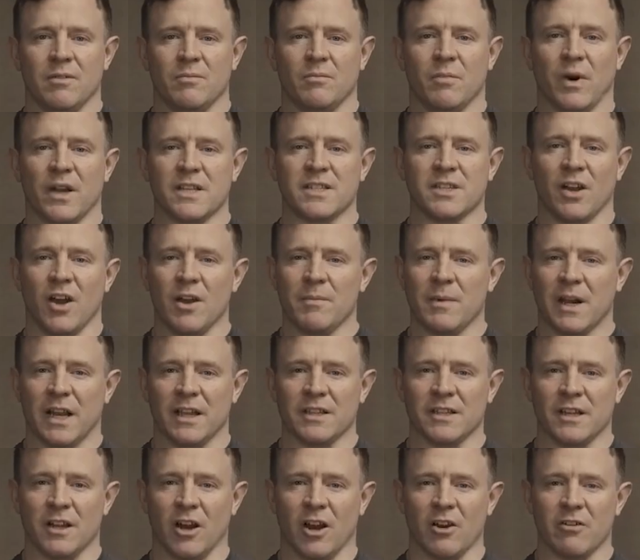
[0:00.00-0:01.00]
My time at
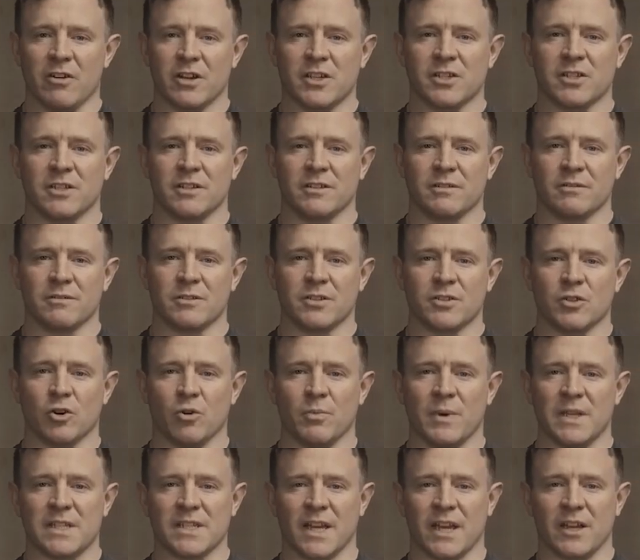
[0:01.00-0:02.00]
London Irish
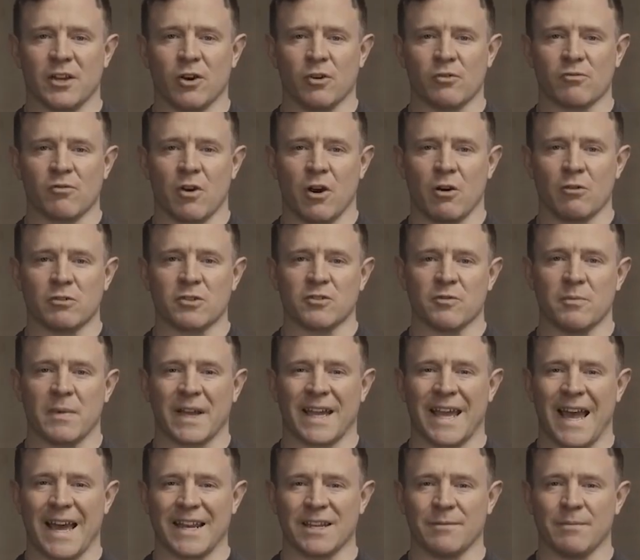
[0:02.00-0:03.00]
saw me take on roles from
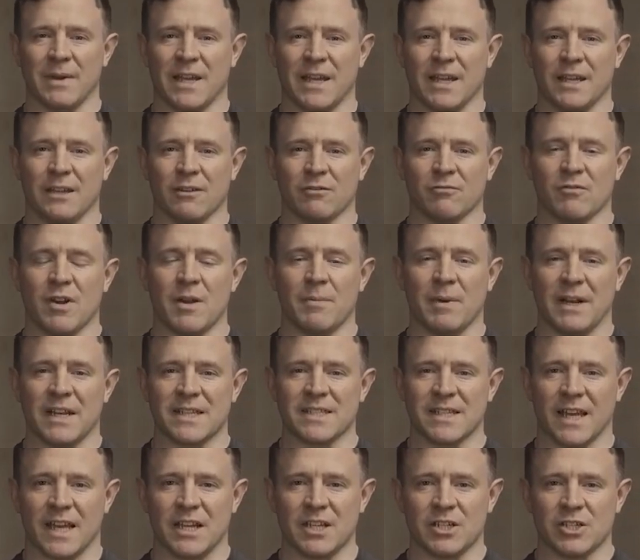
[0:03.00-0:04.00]
academy,
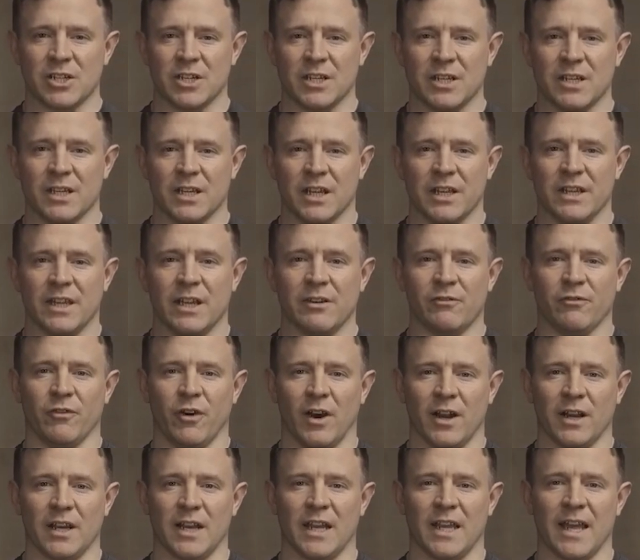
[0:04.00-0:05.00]
rehabilitation, and then
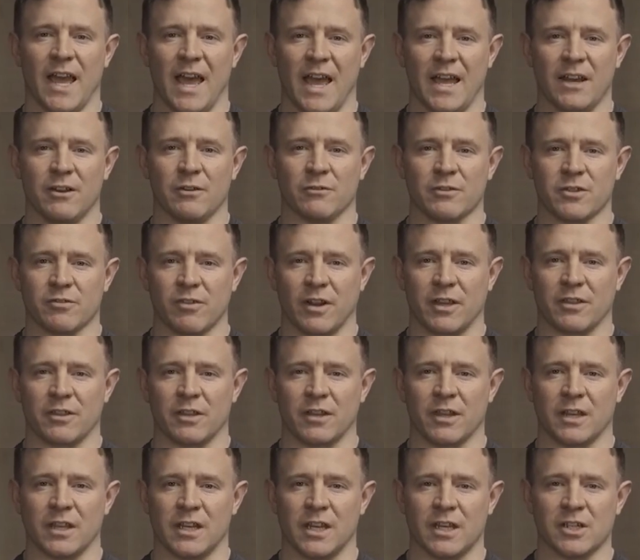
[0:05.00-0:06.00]
finally head of strength
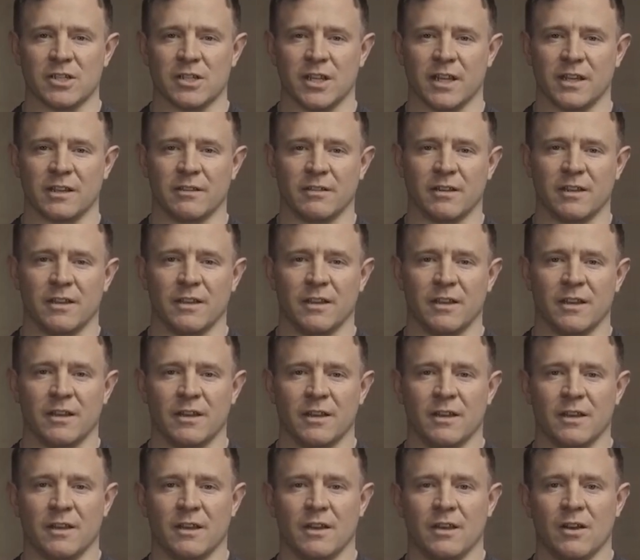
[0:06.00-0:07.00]
and conditioning.
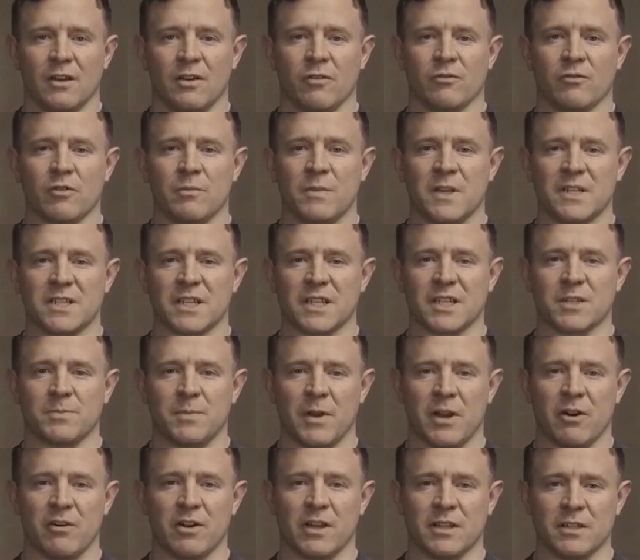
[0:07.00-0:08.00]
From this
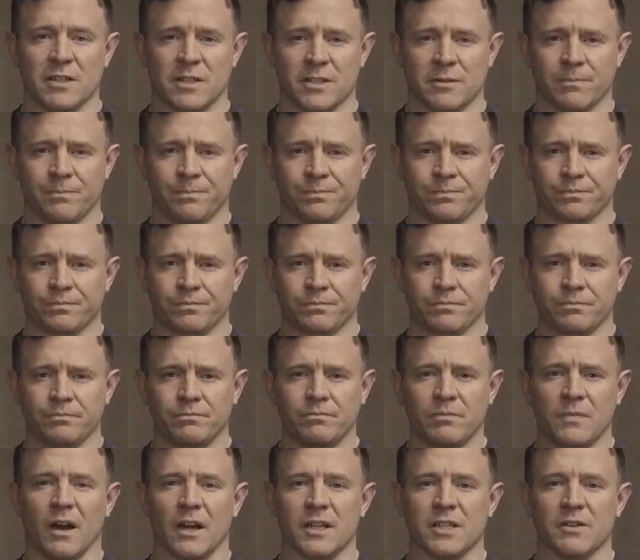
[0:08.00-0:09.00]
experience,
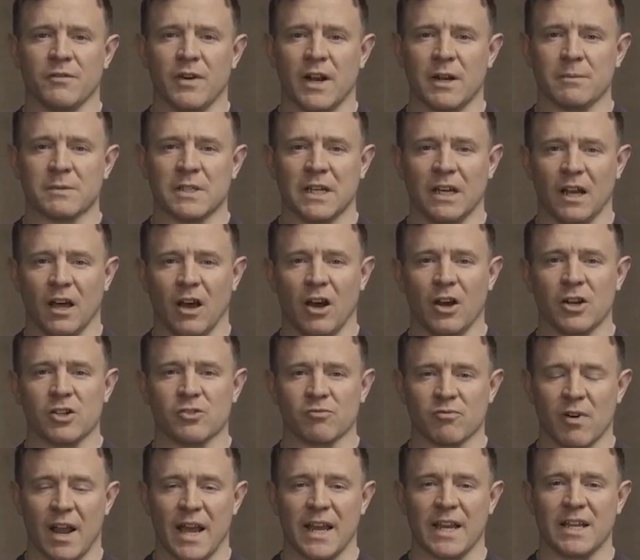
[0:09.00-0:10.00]
I developed a
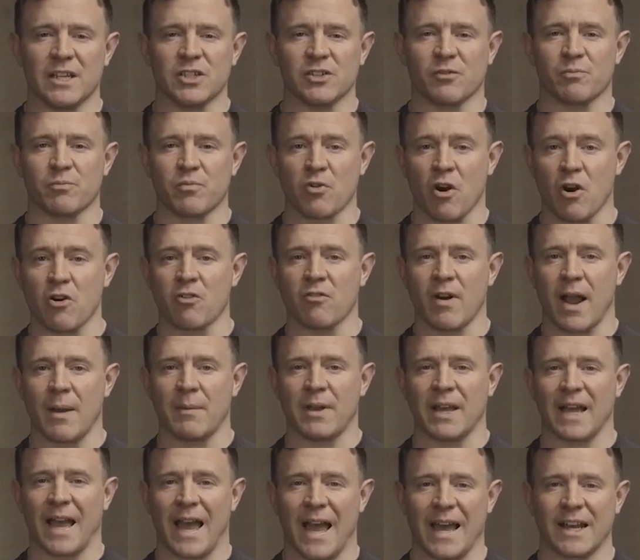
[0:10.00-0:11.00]
large range of
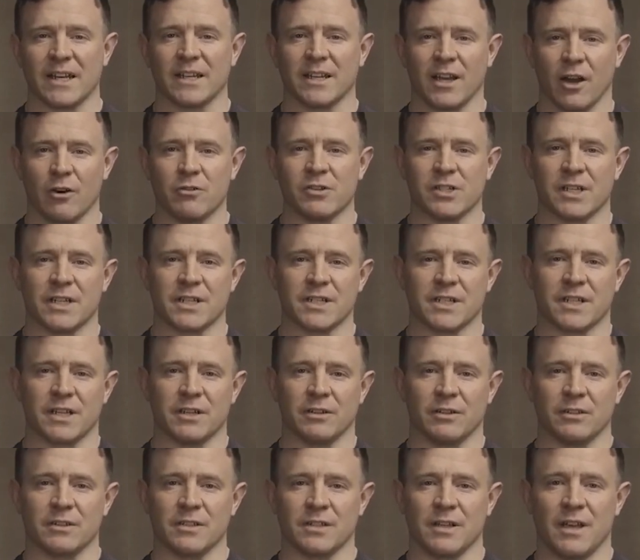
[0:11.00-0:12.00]
programming and coaching
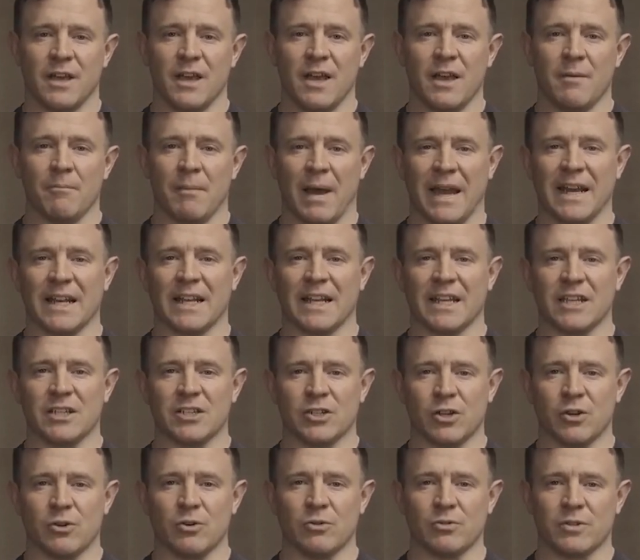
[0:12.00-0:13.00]
skills, mainly
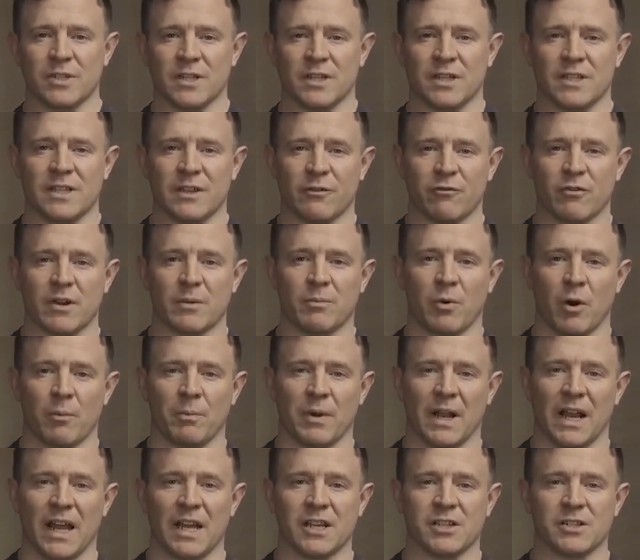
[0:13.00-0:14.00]
due to the differing
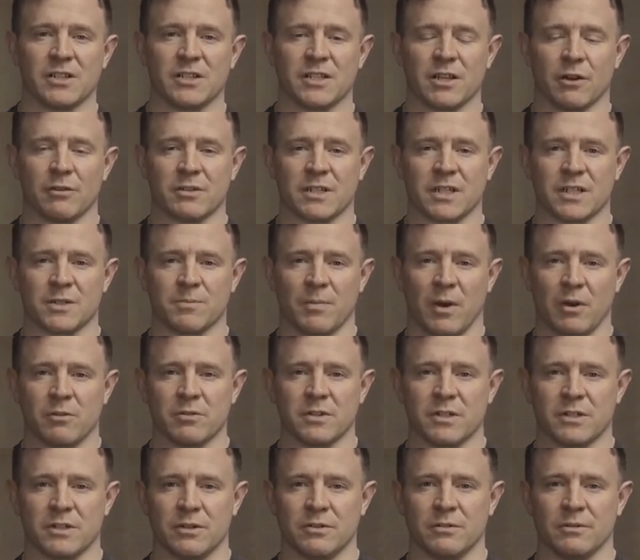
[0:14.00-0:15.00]
populations I was
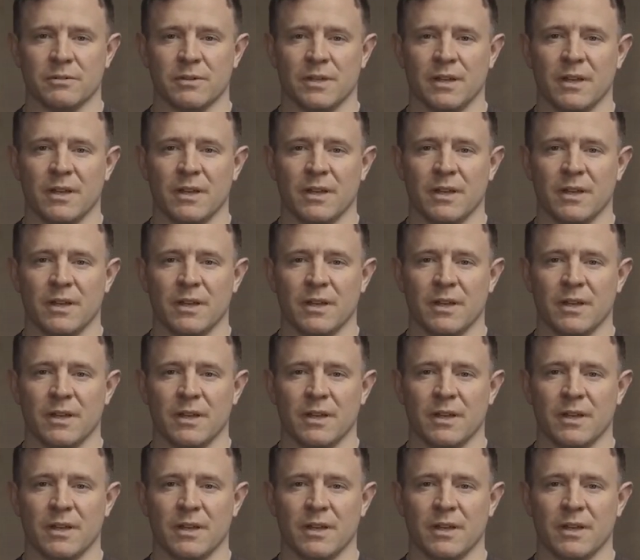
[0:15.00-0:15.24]
exposed to.